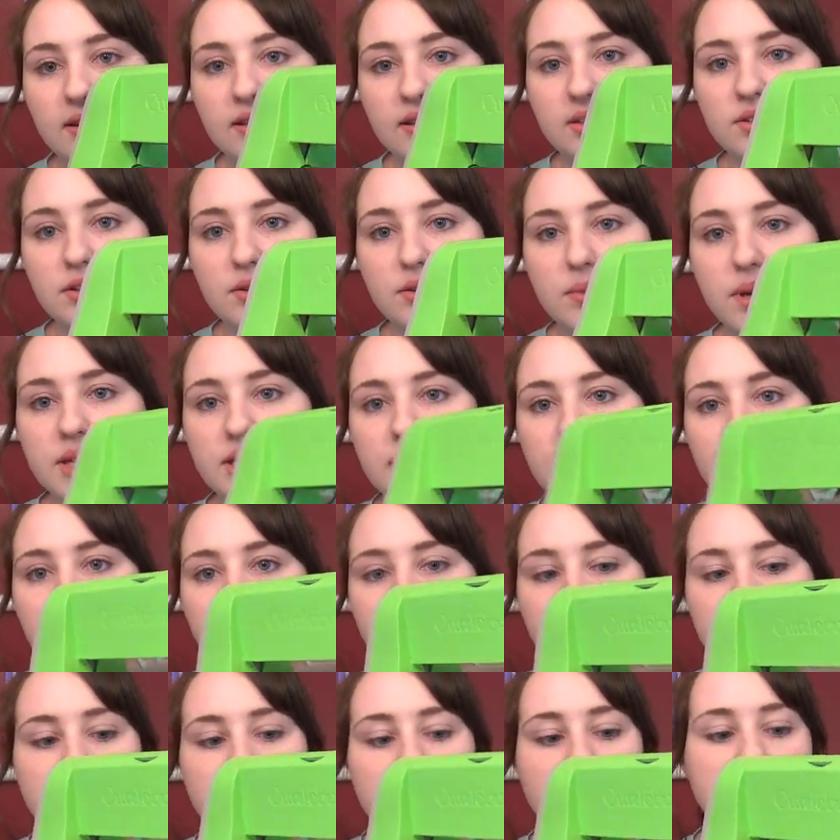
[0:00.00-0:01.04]
So basically
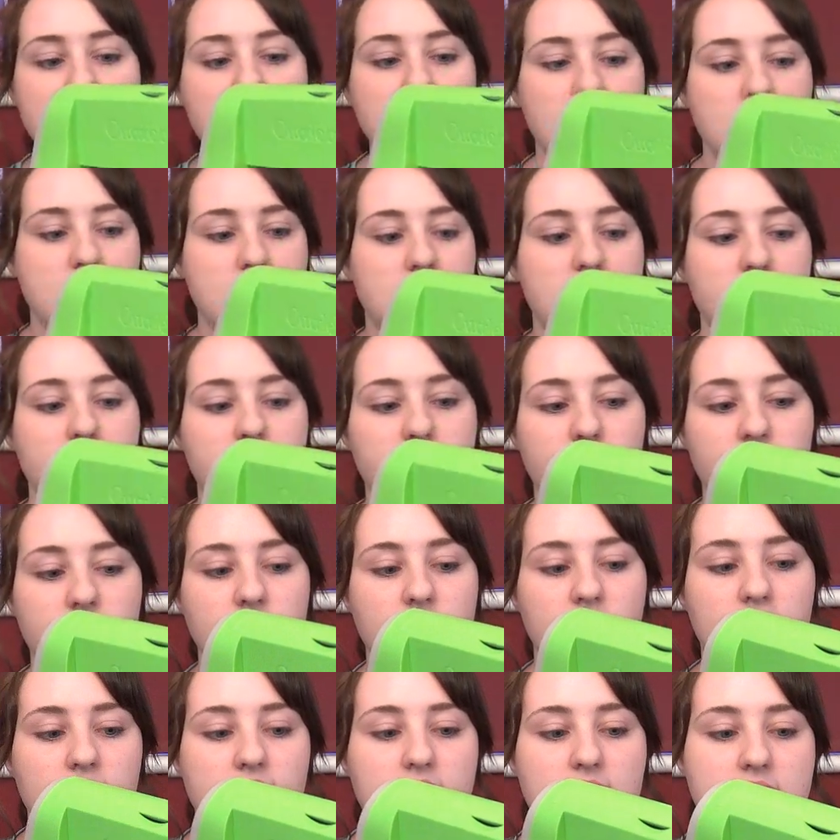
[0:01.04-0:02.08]
you turn
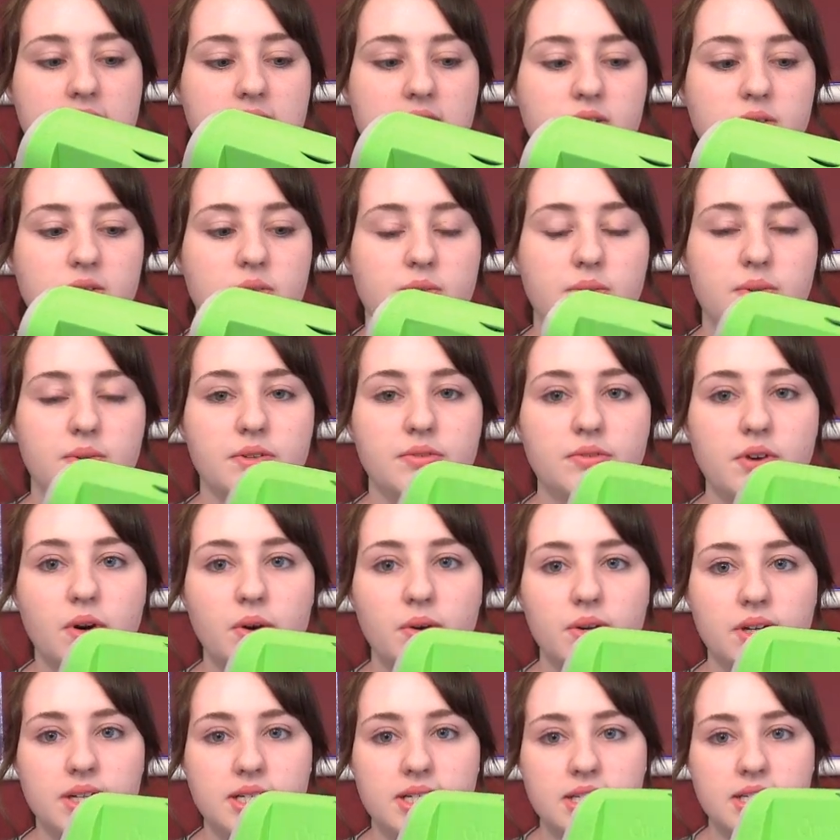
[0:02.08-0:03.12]
the handle, and the
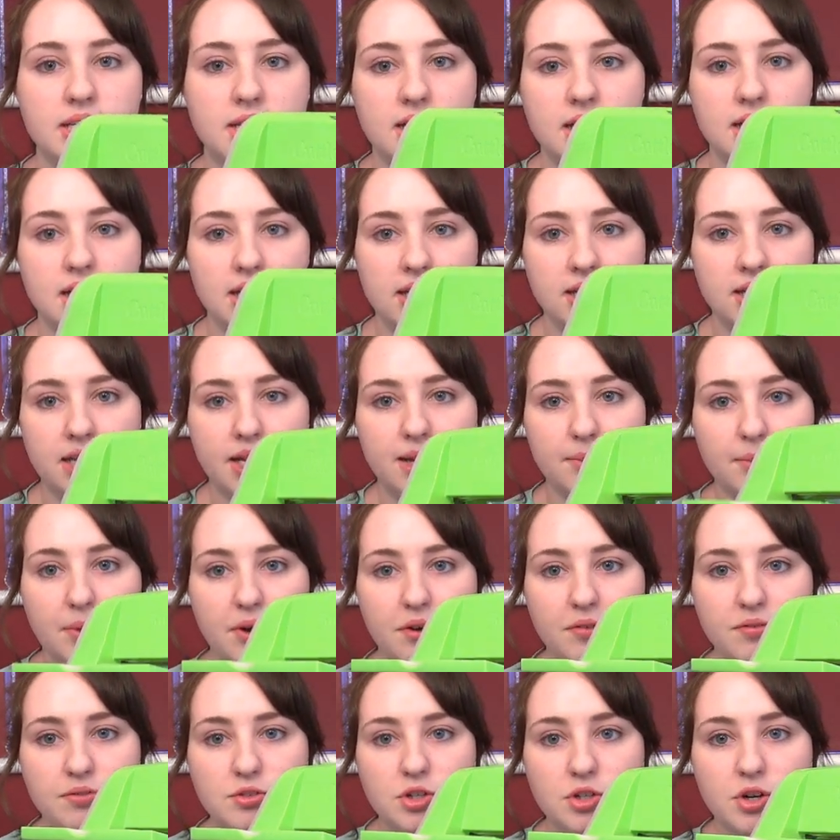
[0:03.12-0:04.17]
rollers, they're
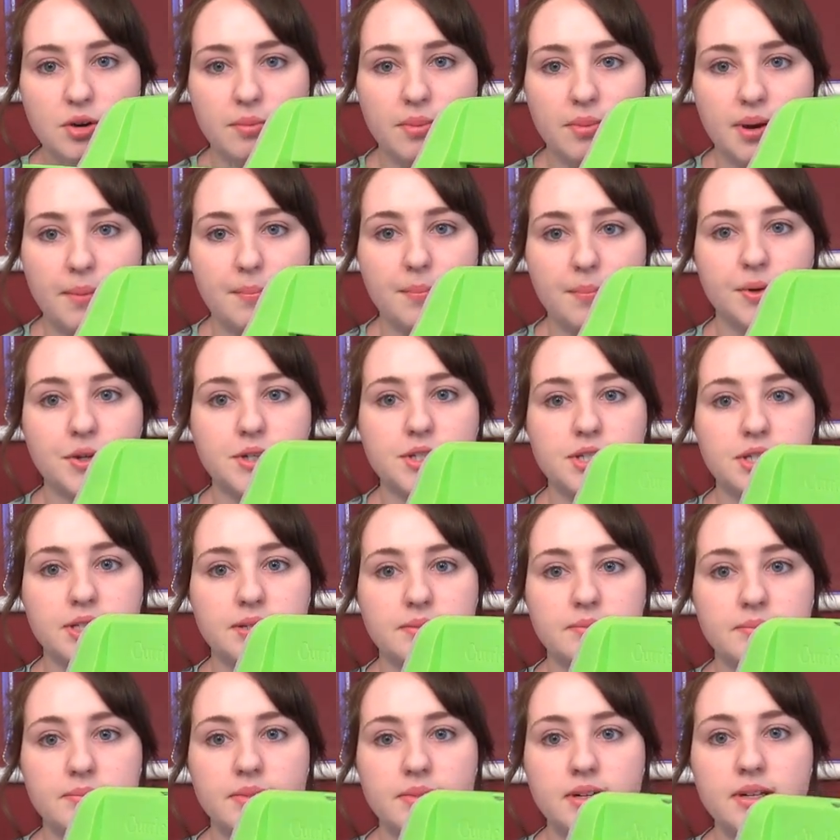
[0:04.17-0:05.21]
both top and
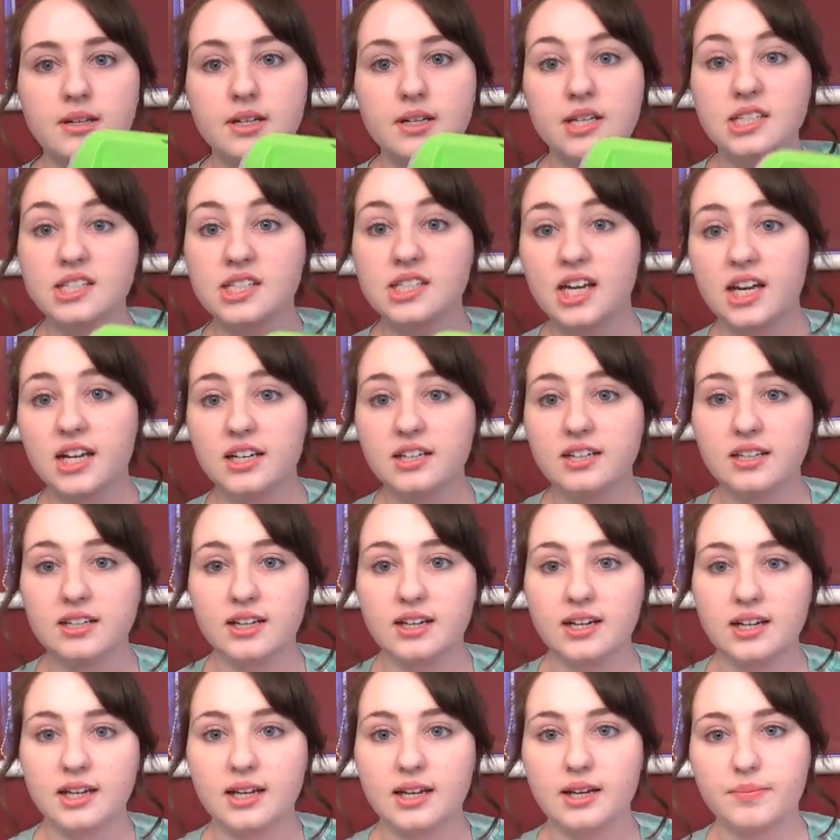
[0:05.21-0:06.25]
bottom. Turn
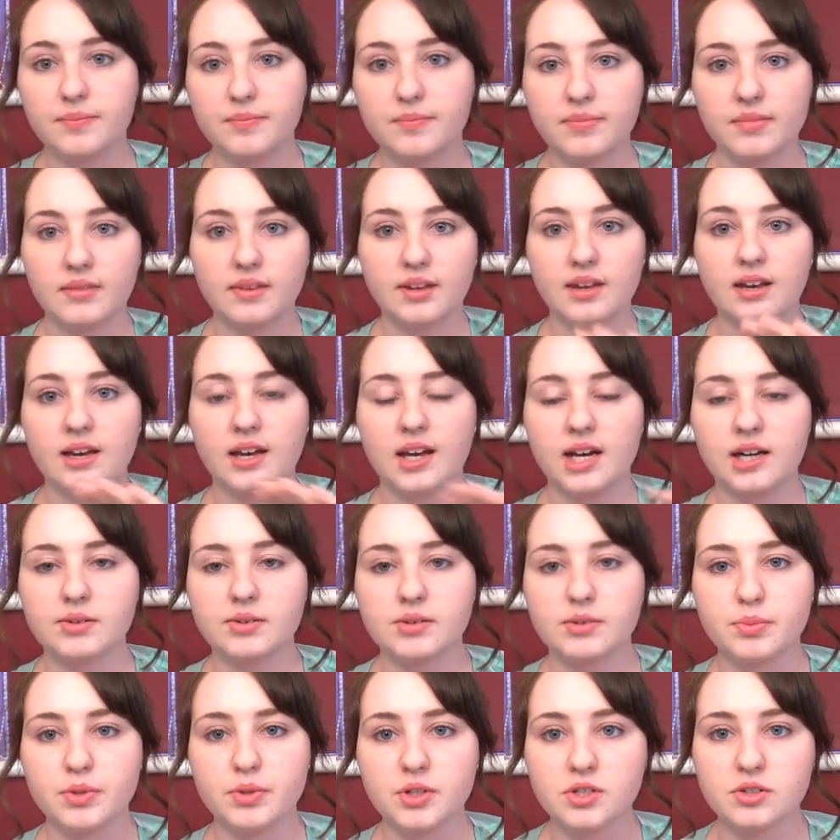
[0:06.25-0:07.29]
and it
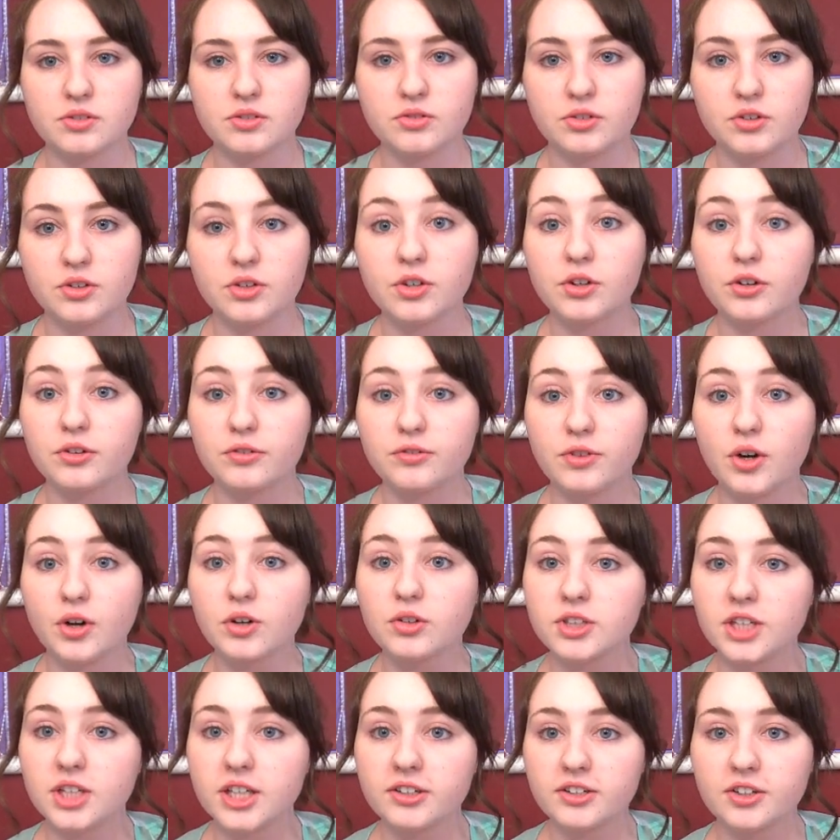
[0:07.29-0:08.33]
helps push through your
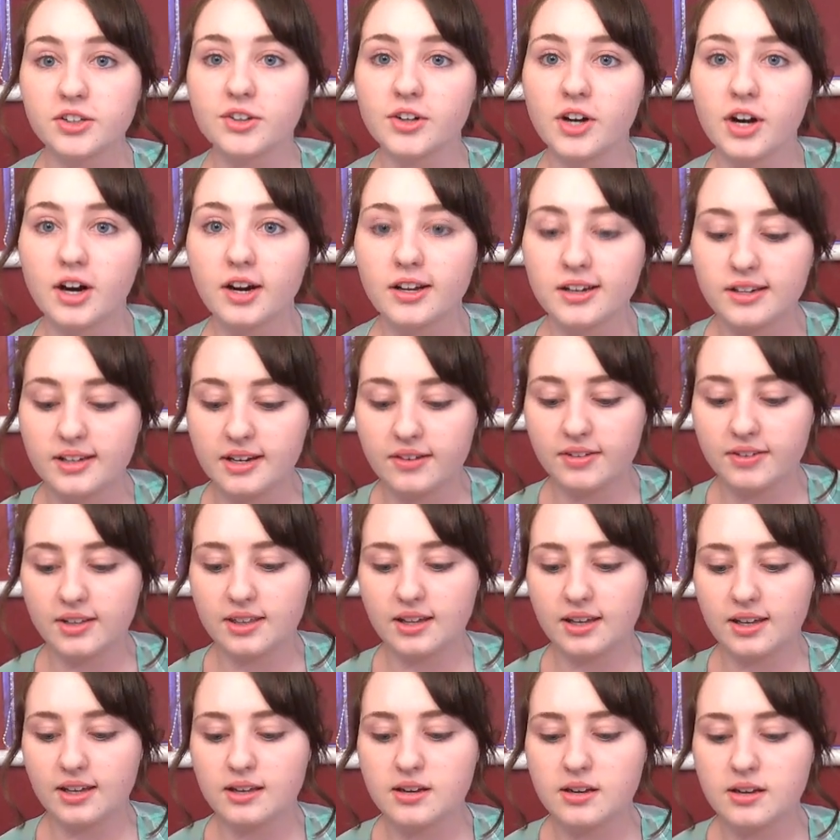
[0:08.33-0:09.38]
folder and your card and
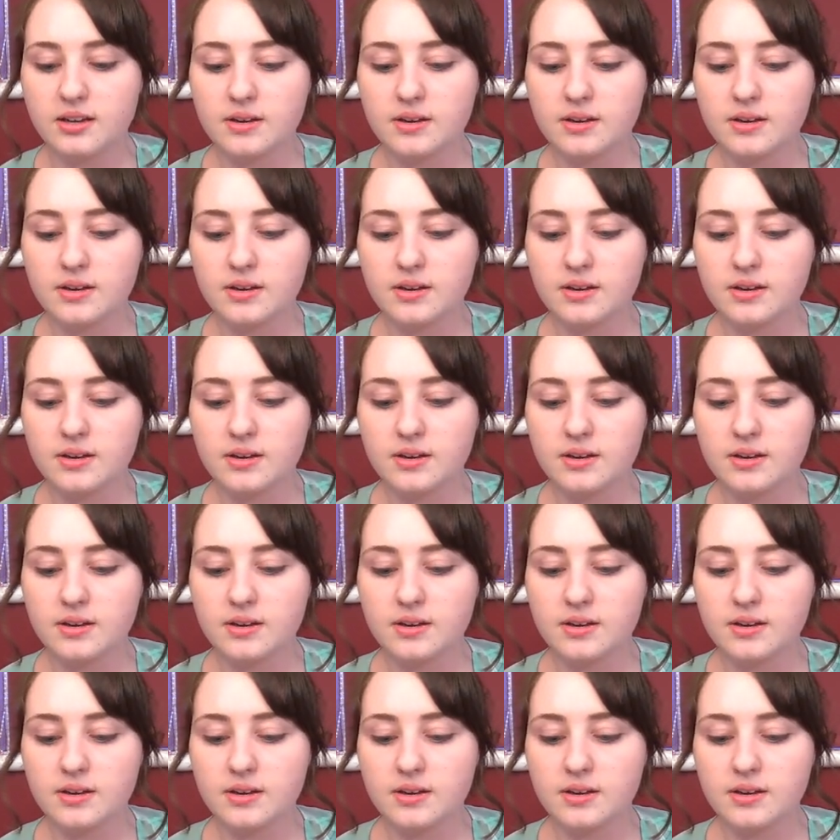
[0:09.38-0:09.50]
everything.